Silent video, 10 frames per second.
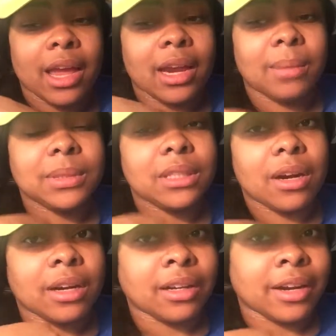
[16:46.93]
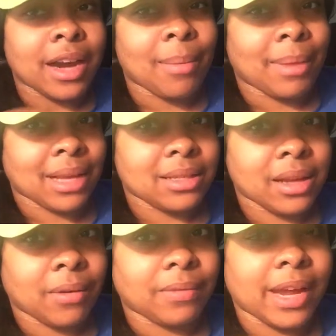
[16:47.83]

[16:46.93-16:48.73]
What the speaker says: and I'm starting to learn that myself.